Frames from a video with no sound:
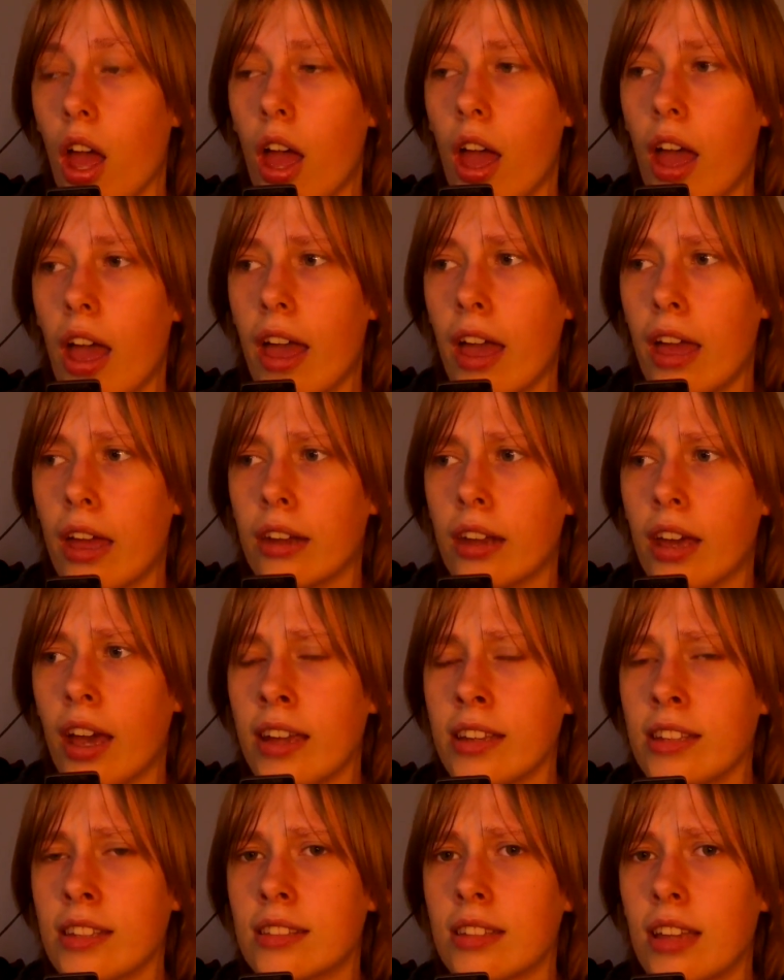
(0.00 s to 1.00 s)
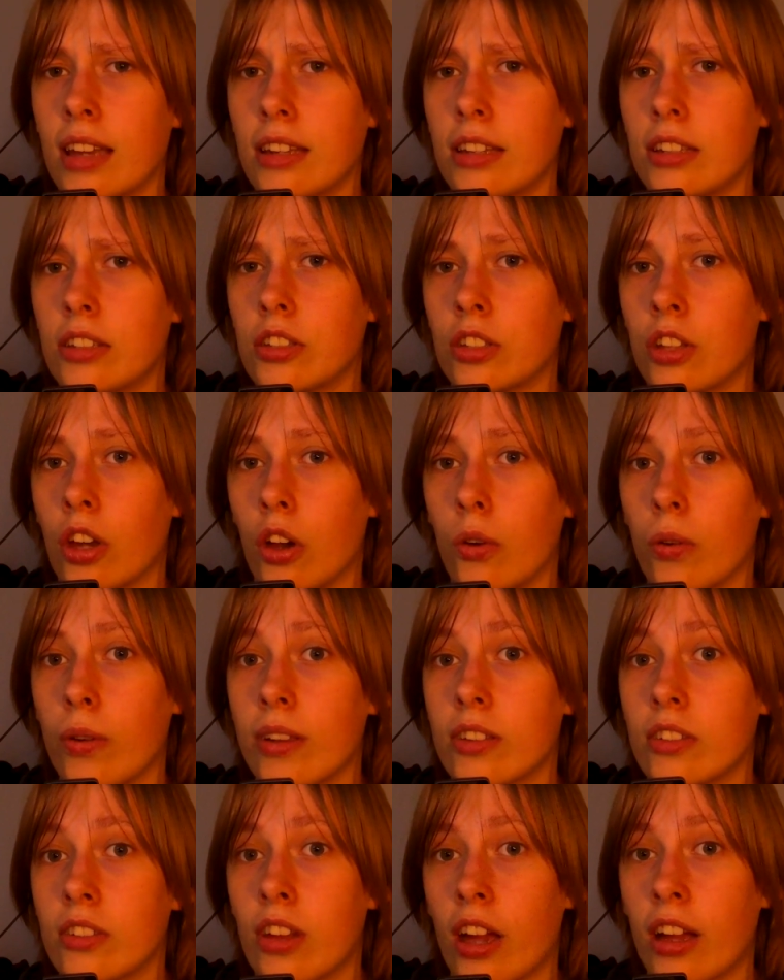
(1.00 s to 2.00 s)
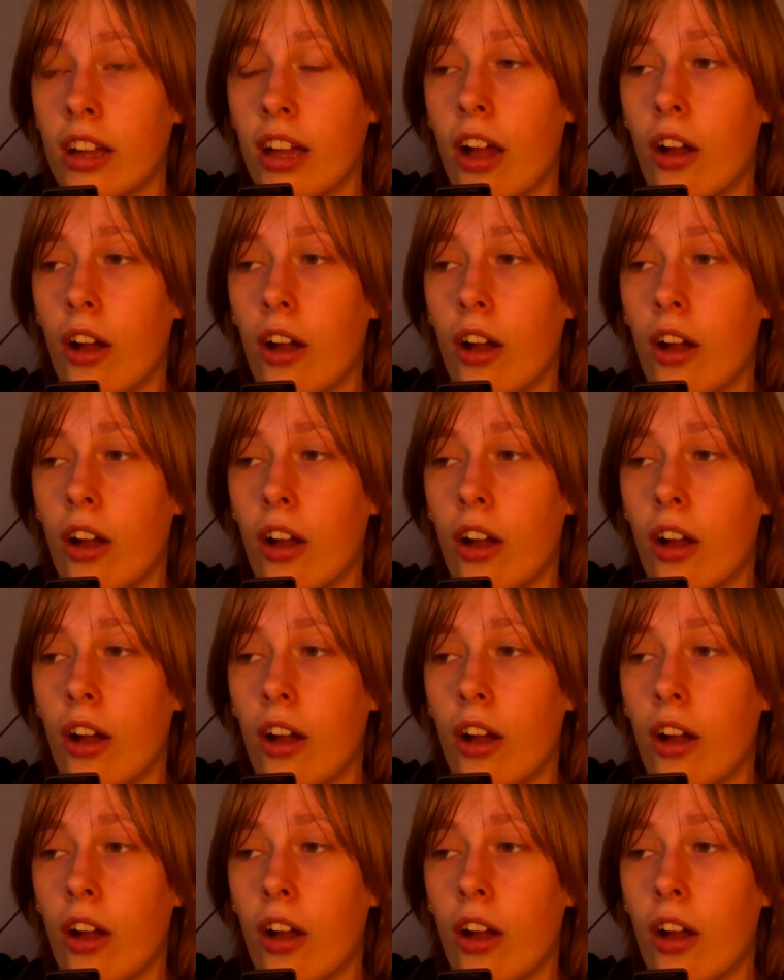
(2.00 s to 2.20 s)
And I decided to go and check